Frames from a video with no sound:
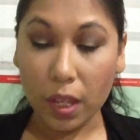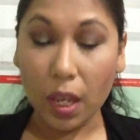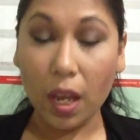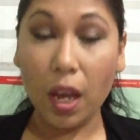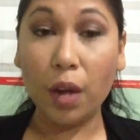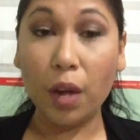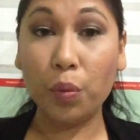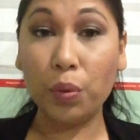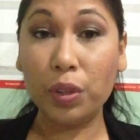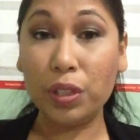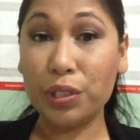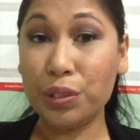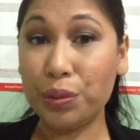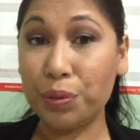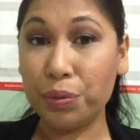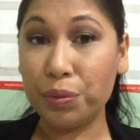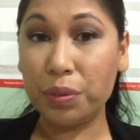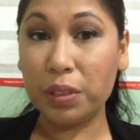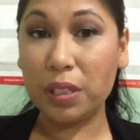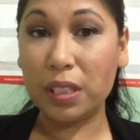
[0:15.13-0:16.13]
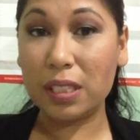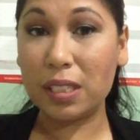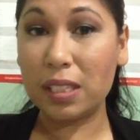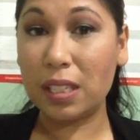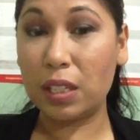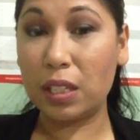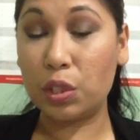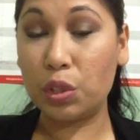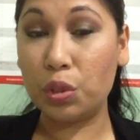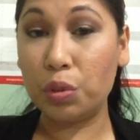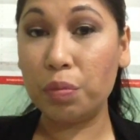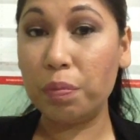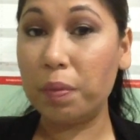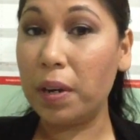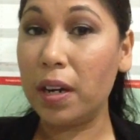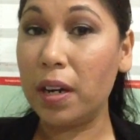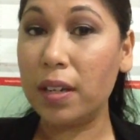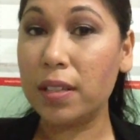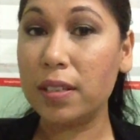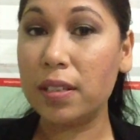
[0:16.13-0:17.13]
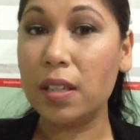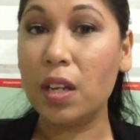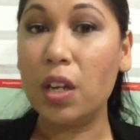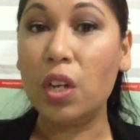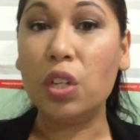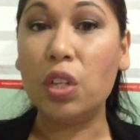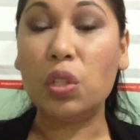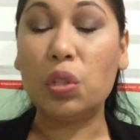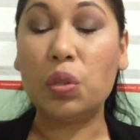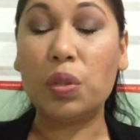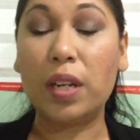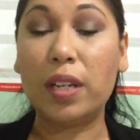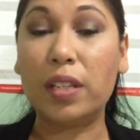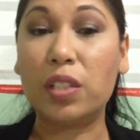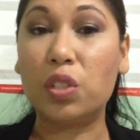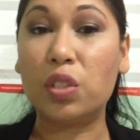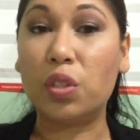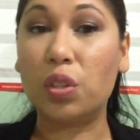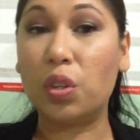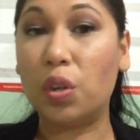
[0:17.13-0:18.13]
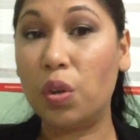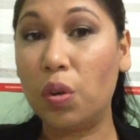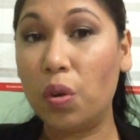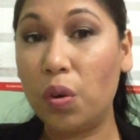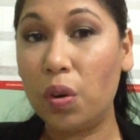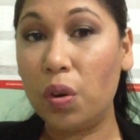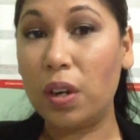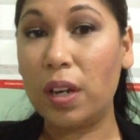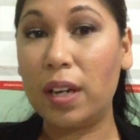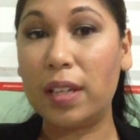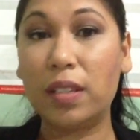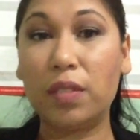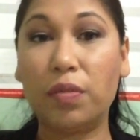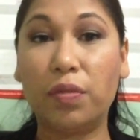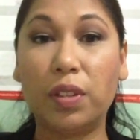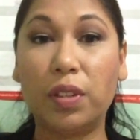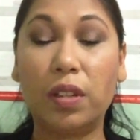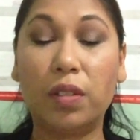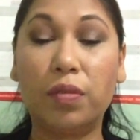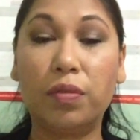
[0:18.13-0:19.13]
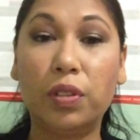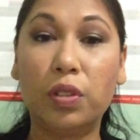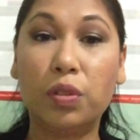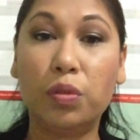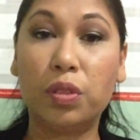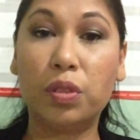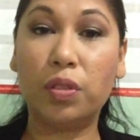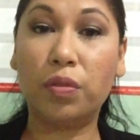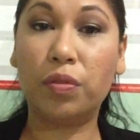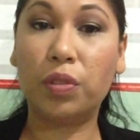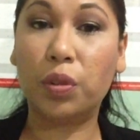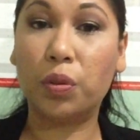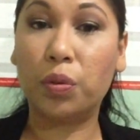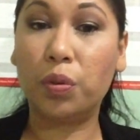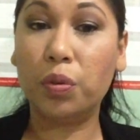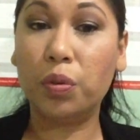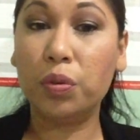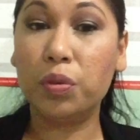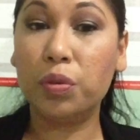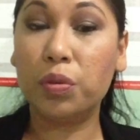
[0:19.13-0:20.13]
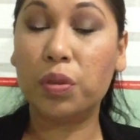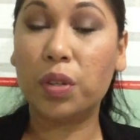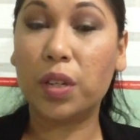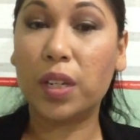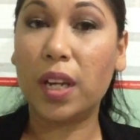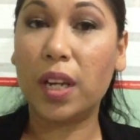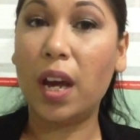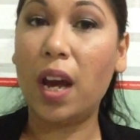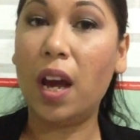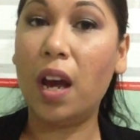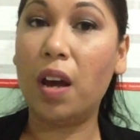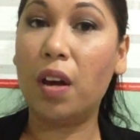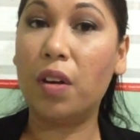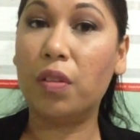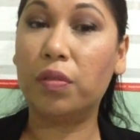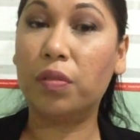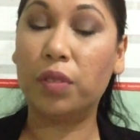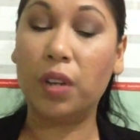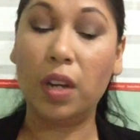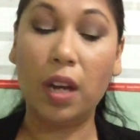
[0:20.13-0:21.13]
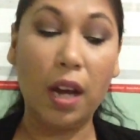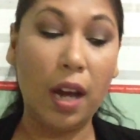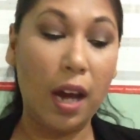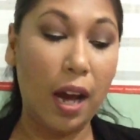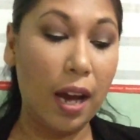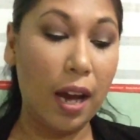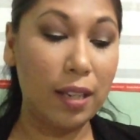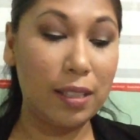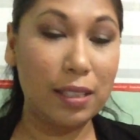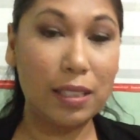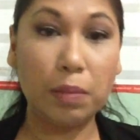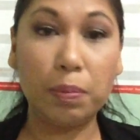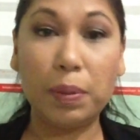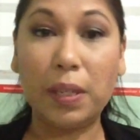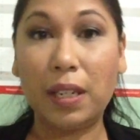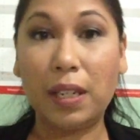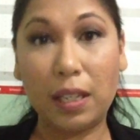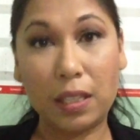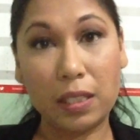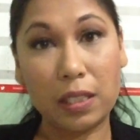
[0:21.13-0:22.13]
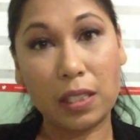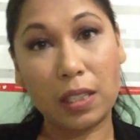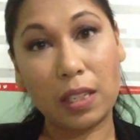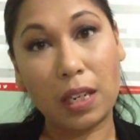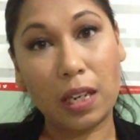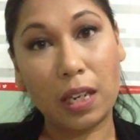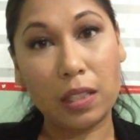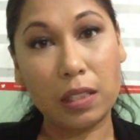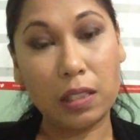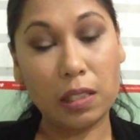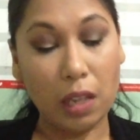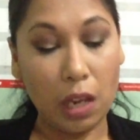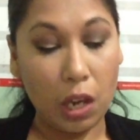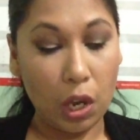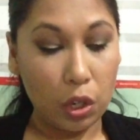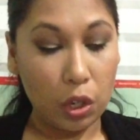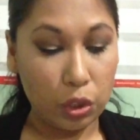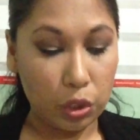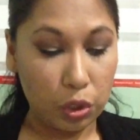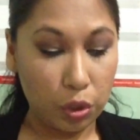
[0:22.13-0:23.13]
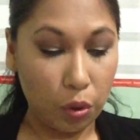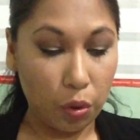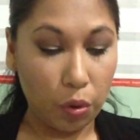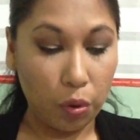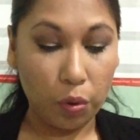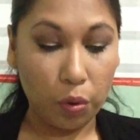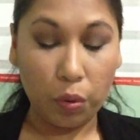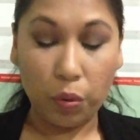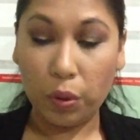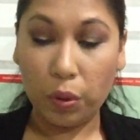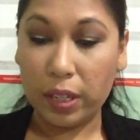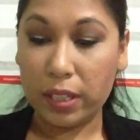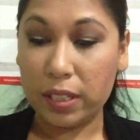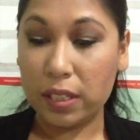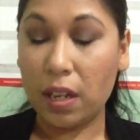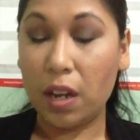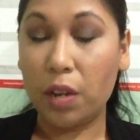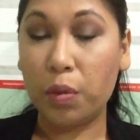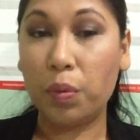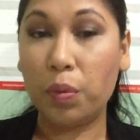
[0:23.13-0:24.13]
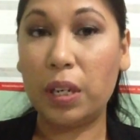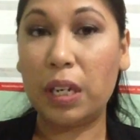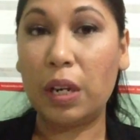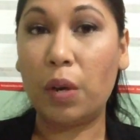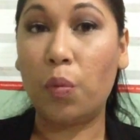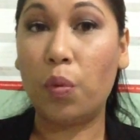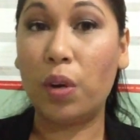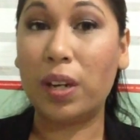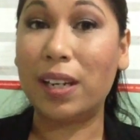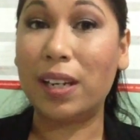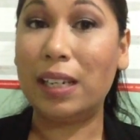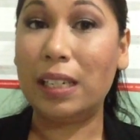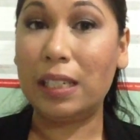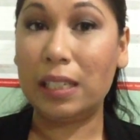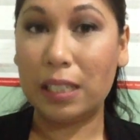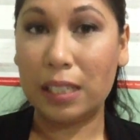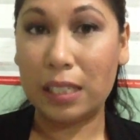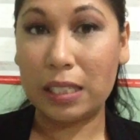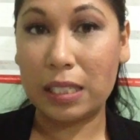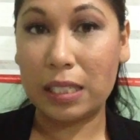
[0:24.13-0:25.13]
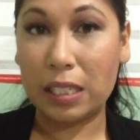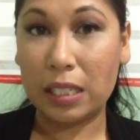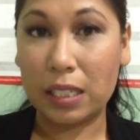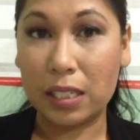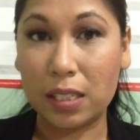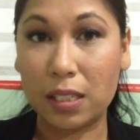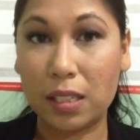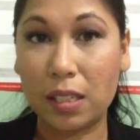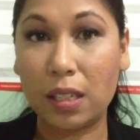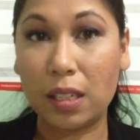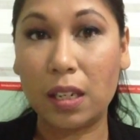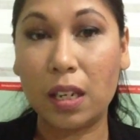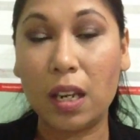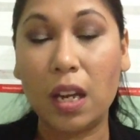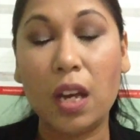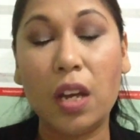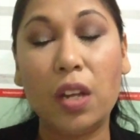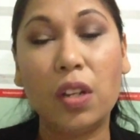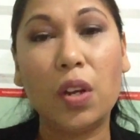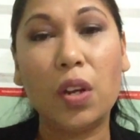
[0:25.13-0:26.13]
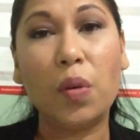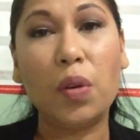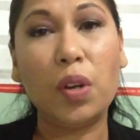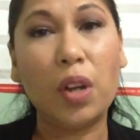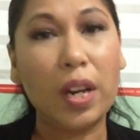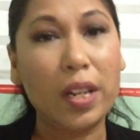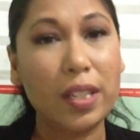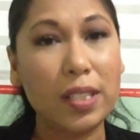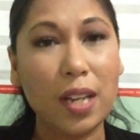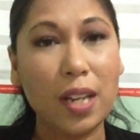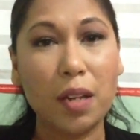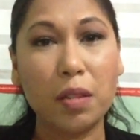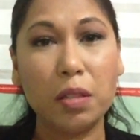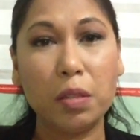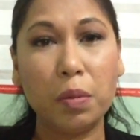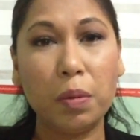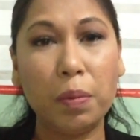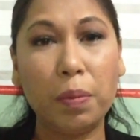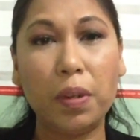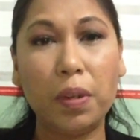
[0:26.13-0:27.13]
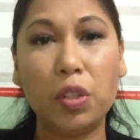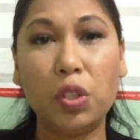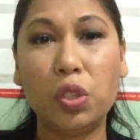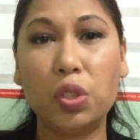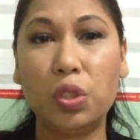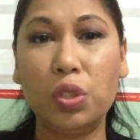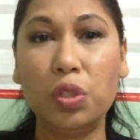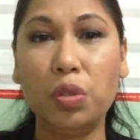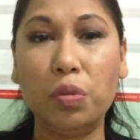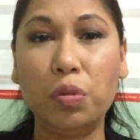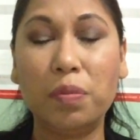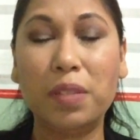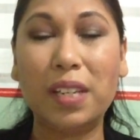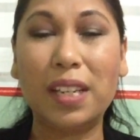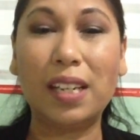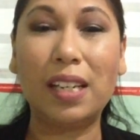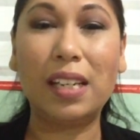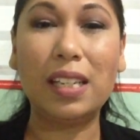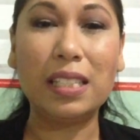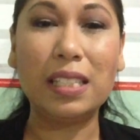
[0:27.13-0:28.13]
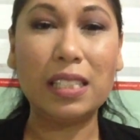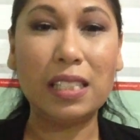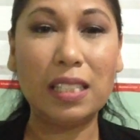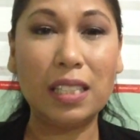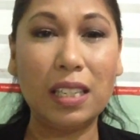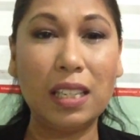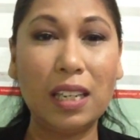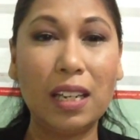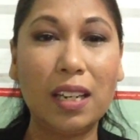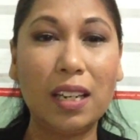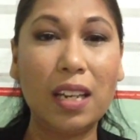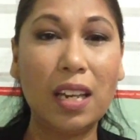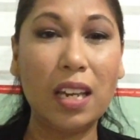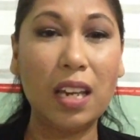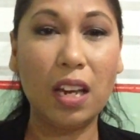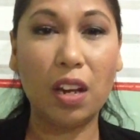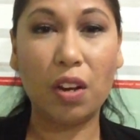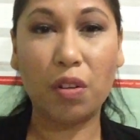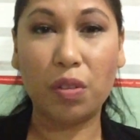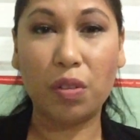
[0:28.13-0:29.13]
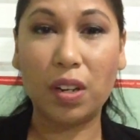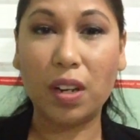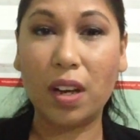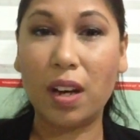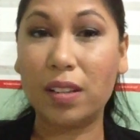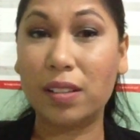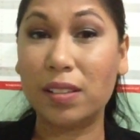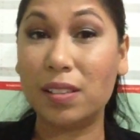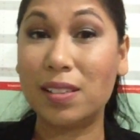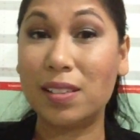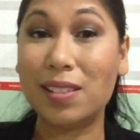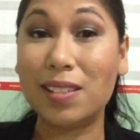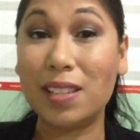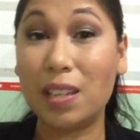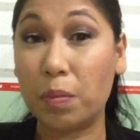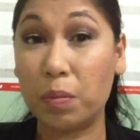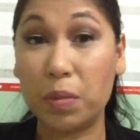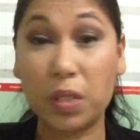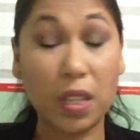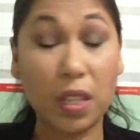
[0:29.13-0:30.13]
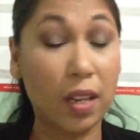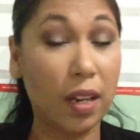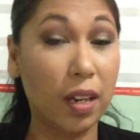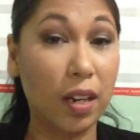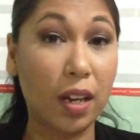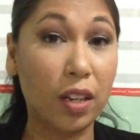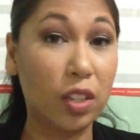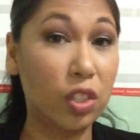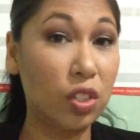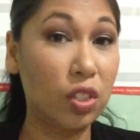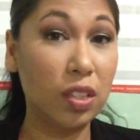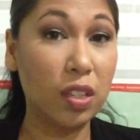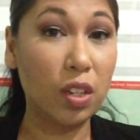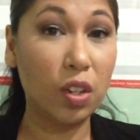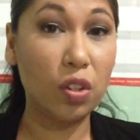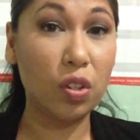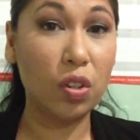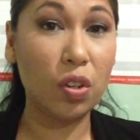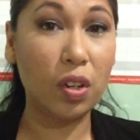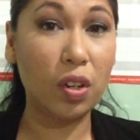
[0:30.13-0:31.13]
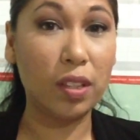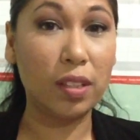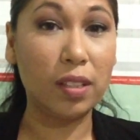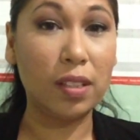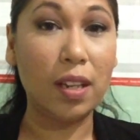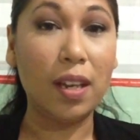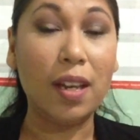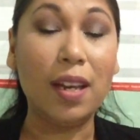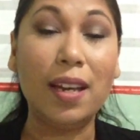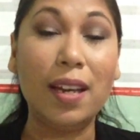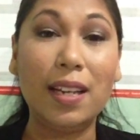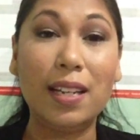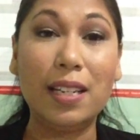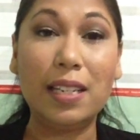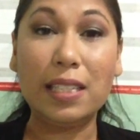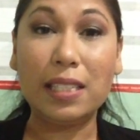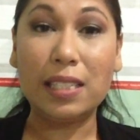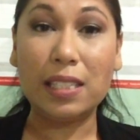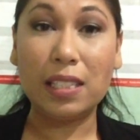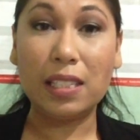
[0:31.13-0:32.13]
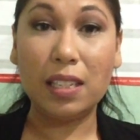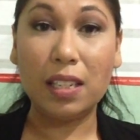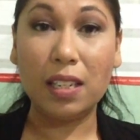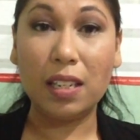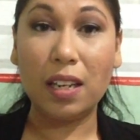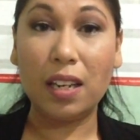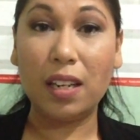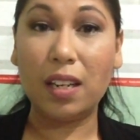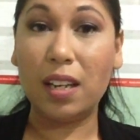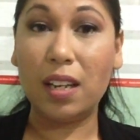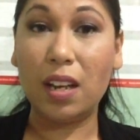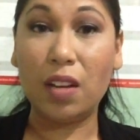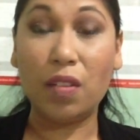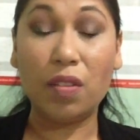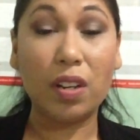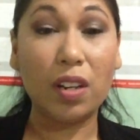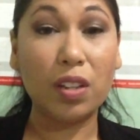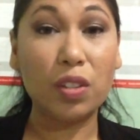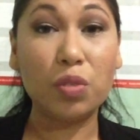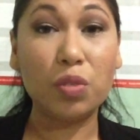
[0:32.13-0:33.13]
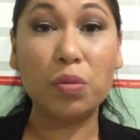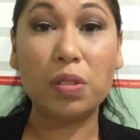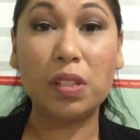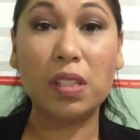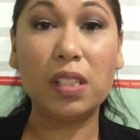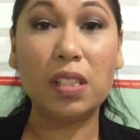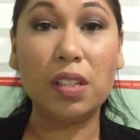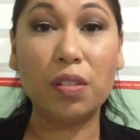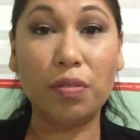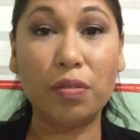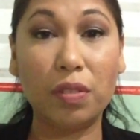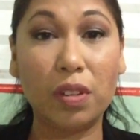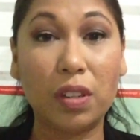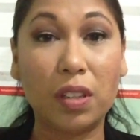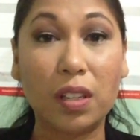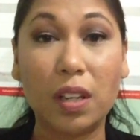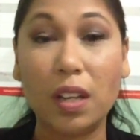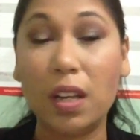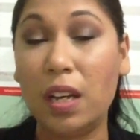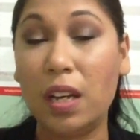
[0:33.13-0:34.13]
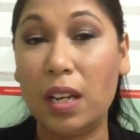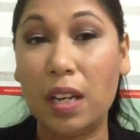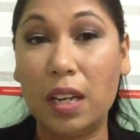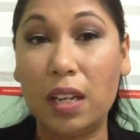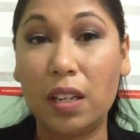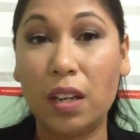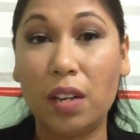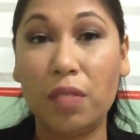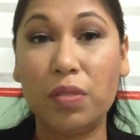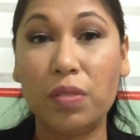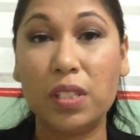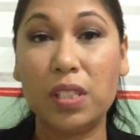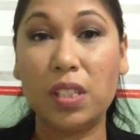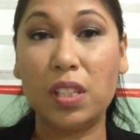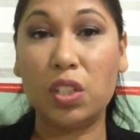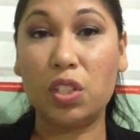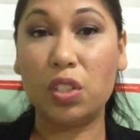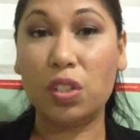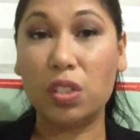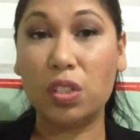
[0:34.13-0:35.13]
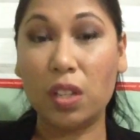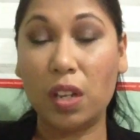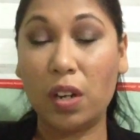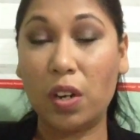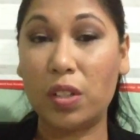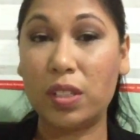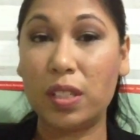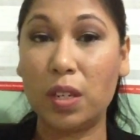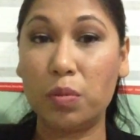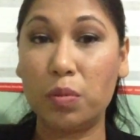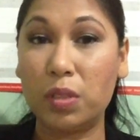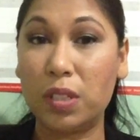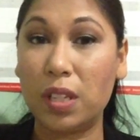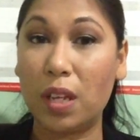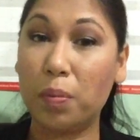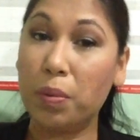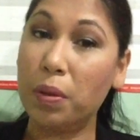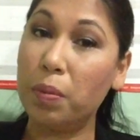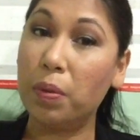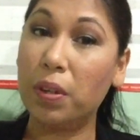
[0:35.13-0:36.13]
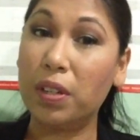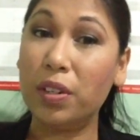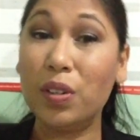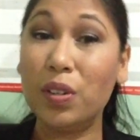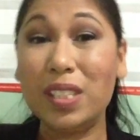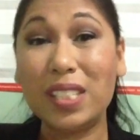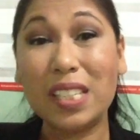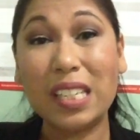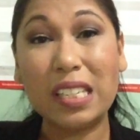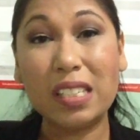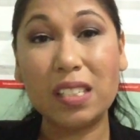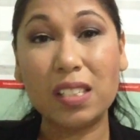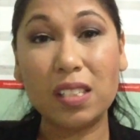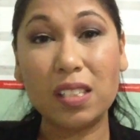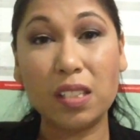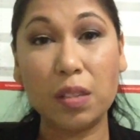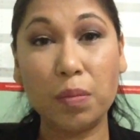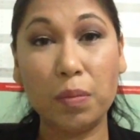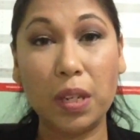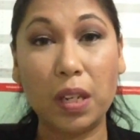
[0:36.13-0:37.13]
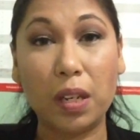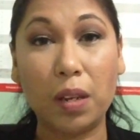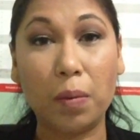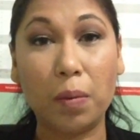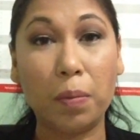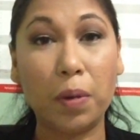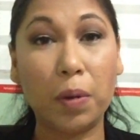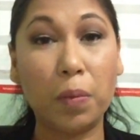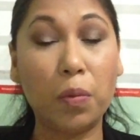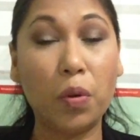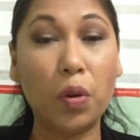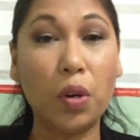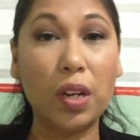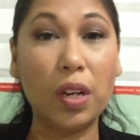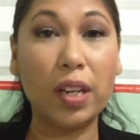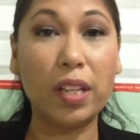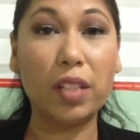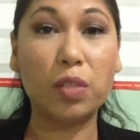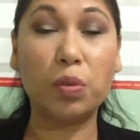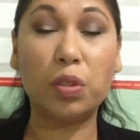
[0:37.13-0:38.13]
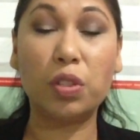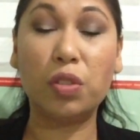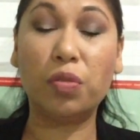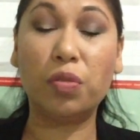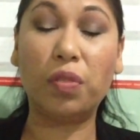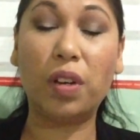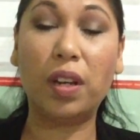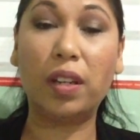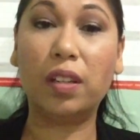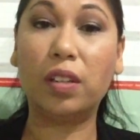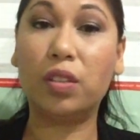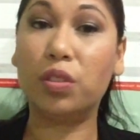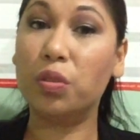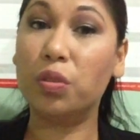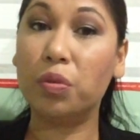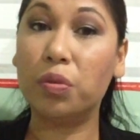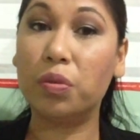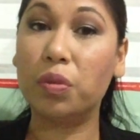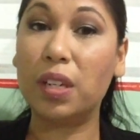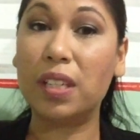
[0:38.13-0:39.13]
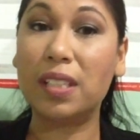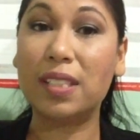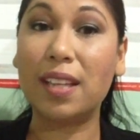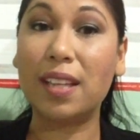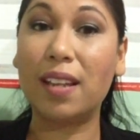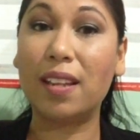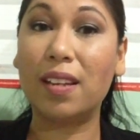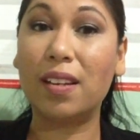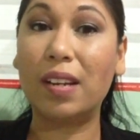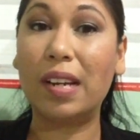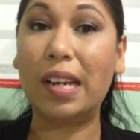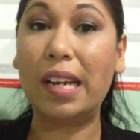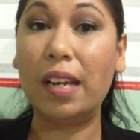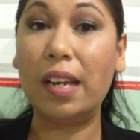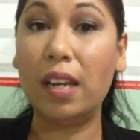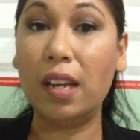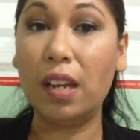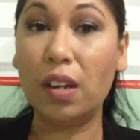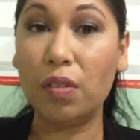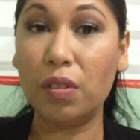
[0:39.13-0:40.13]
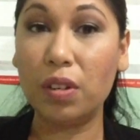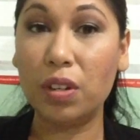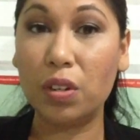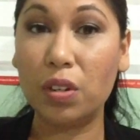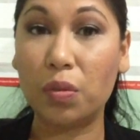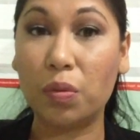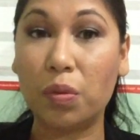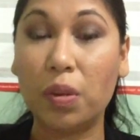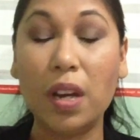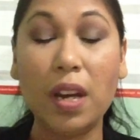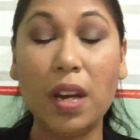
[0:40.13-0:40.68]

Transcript: I will do this in two parts so that it's not long and difficult for those of you who do not have high-speed internet. So let's start with what is listening. Now, a lot of times people assume that listening and hearing are the same thing, and actually they're not. Listening and hearing are totally different. In conversations, a lot of times we tell people, you need to listen to me. But more or less what you find they do is that they're hearing you.